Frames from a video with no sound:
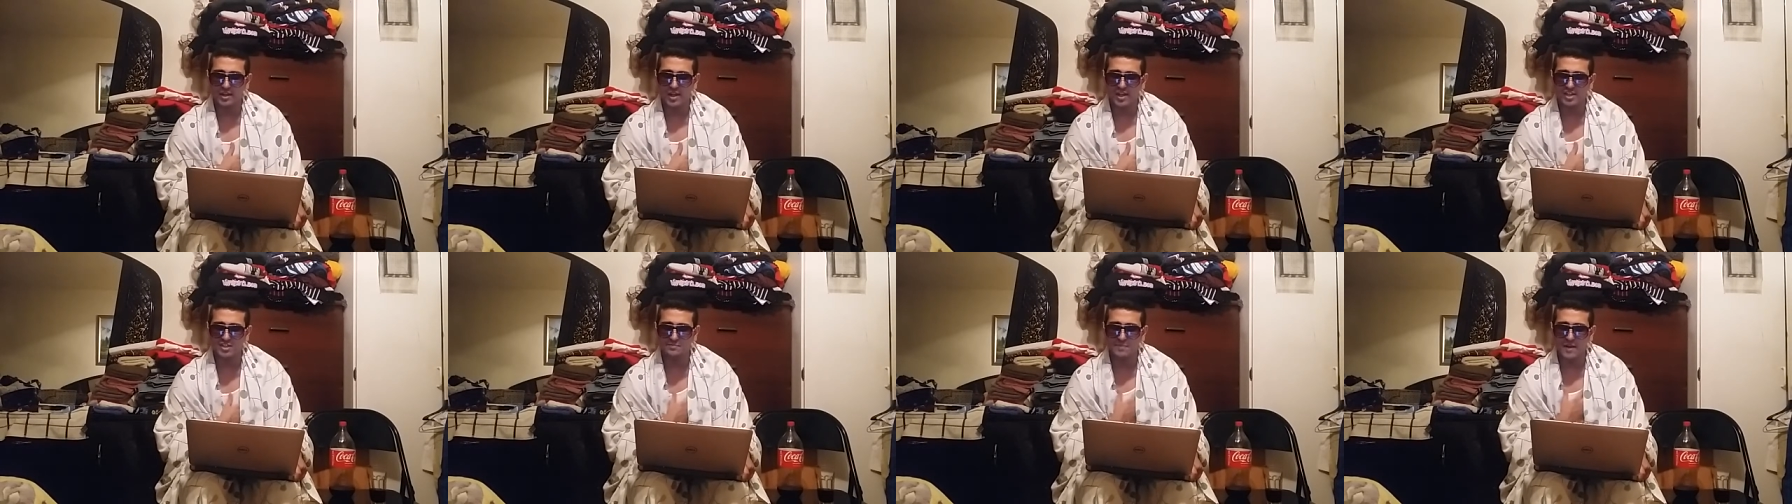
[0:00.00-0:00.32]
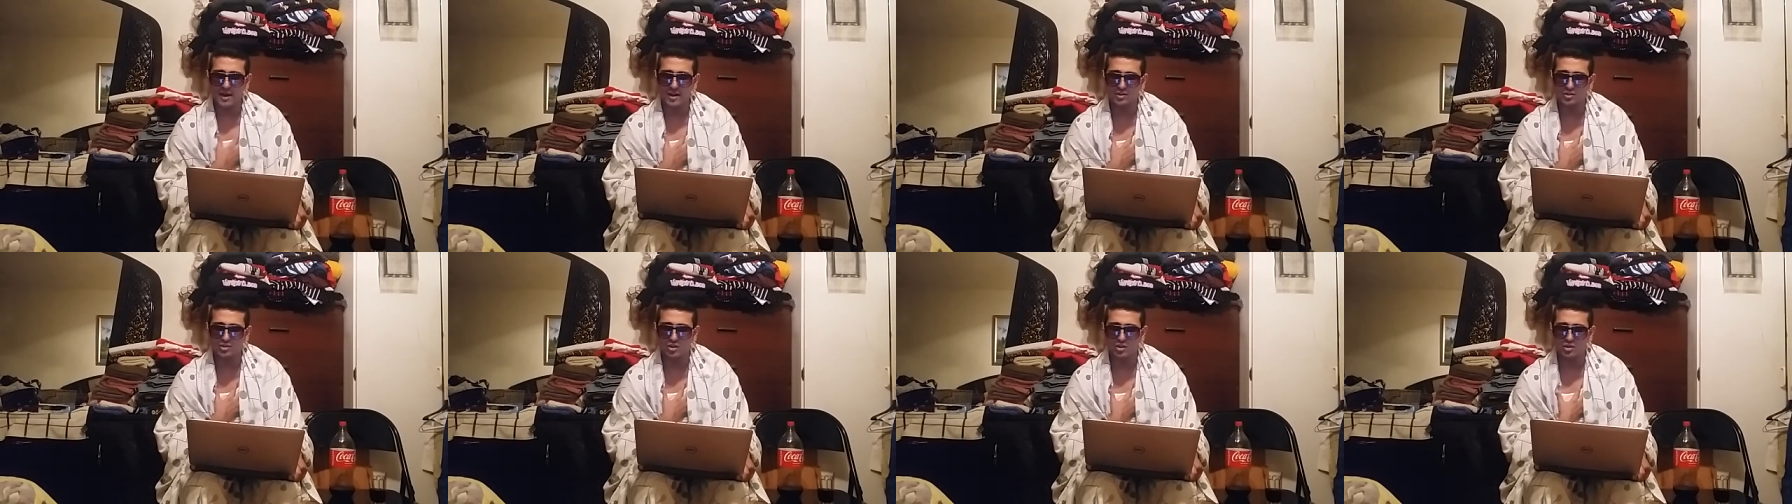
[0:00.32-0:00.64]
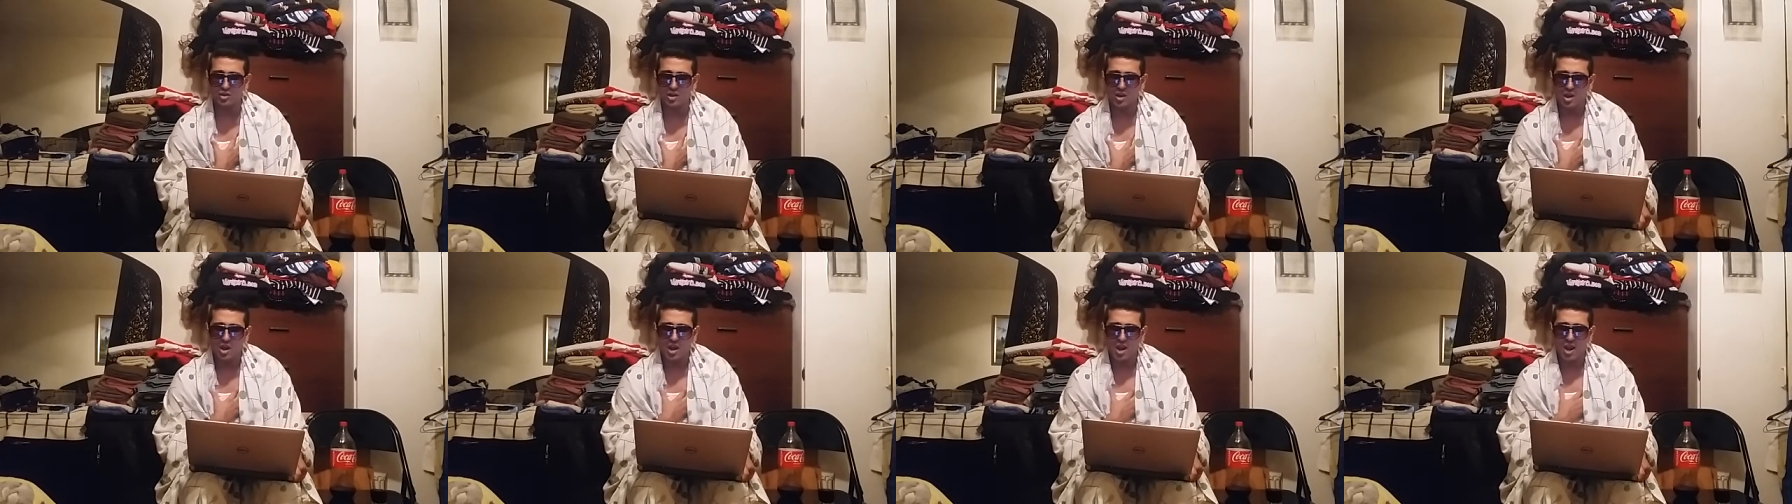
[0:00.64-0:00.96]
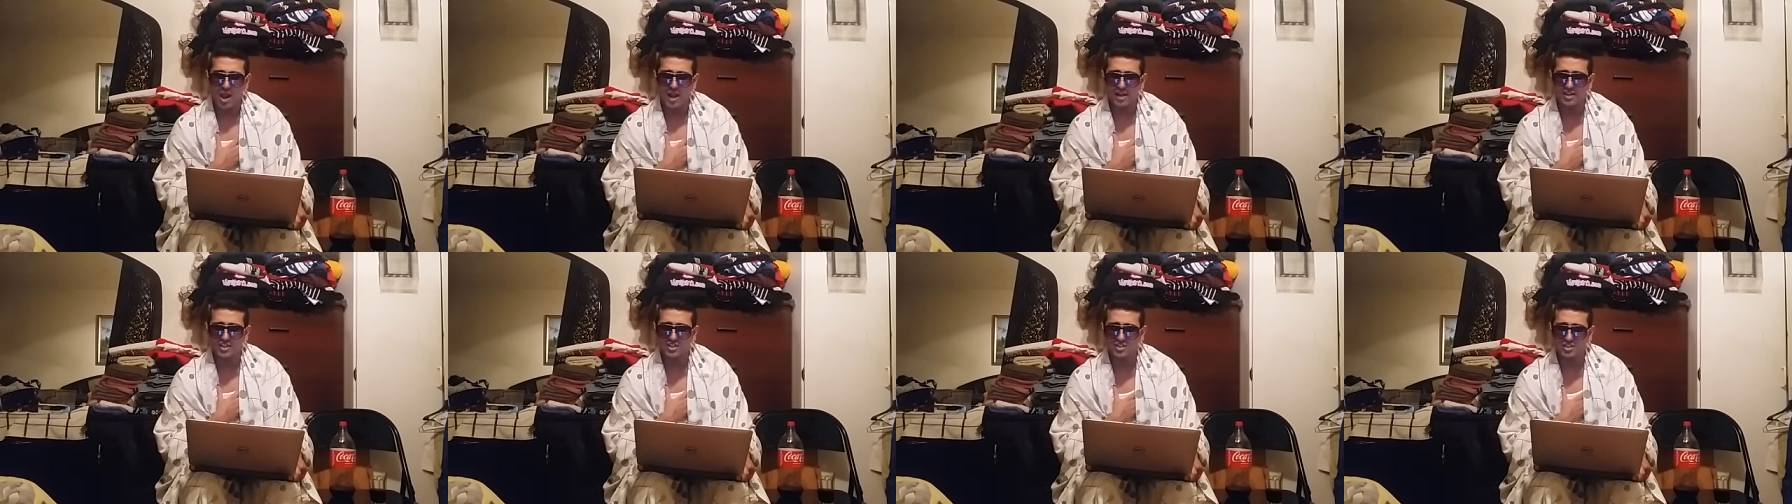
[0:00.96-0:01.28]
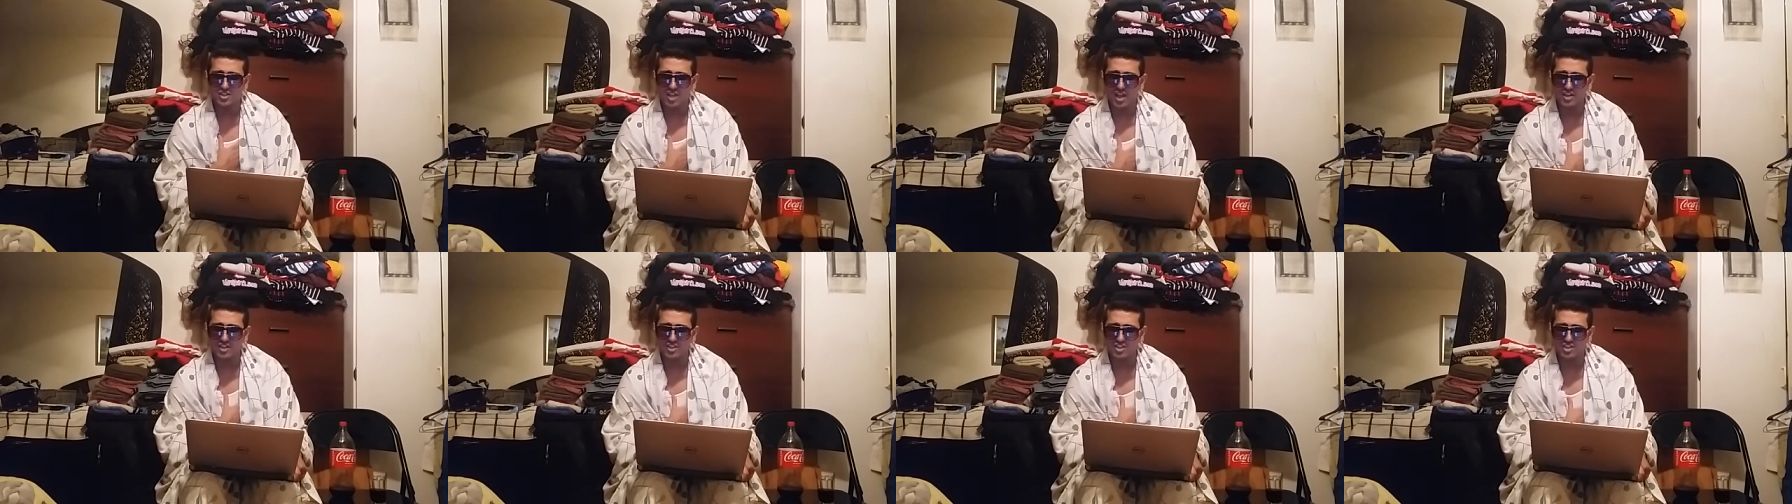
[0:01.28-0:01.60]
expected and
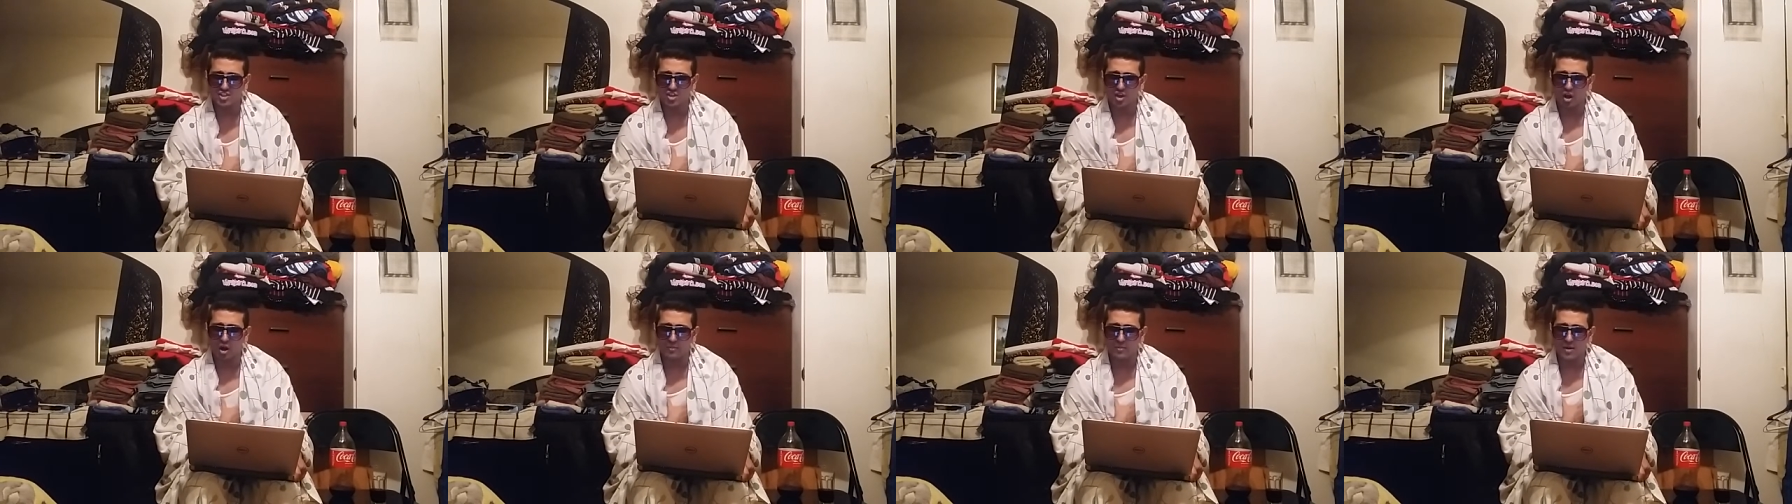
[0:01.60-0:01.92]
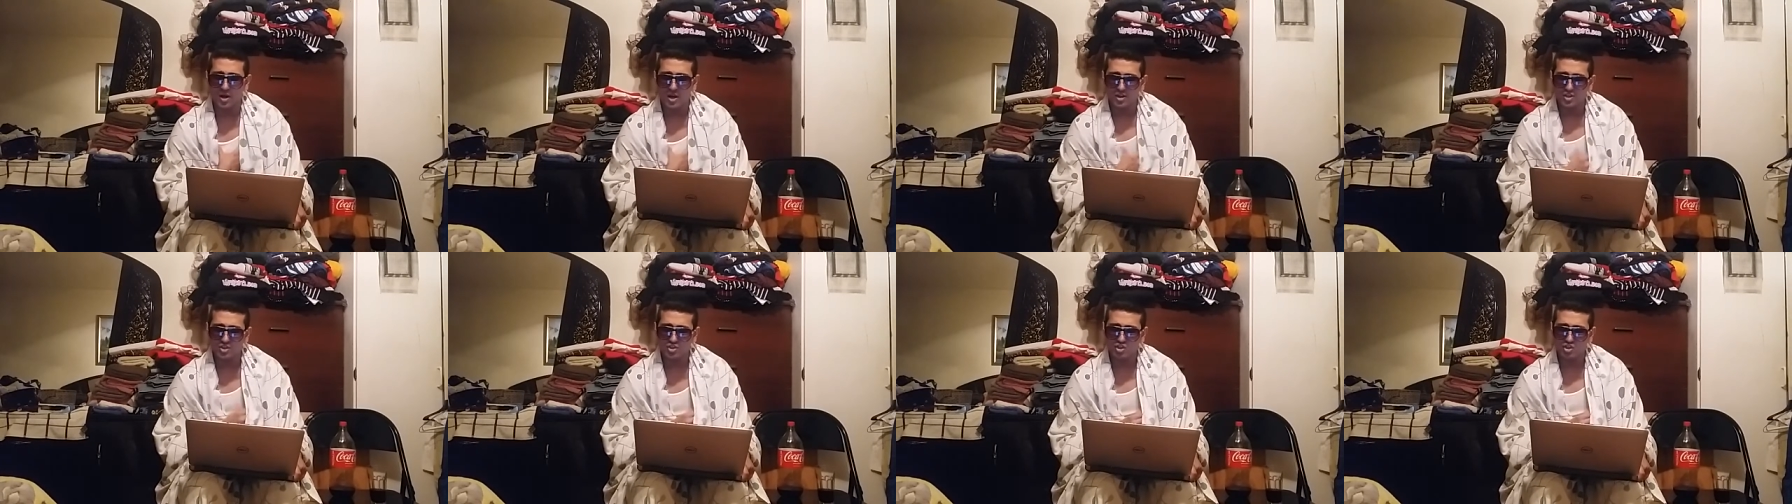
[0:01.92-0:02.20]
then some.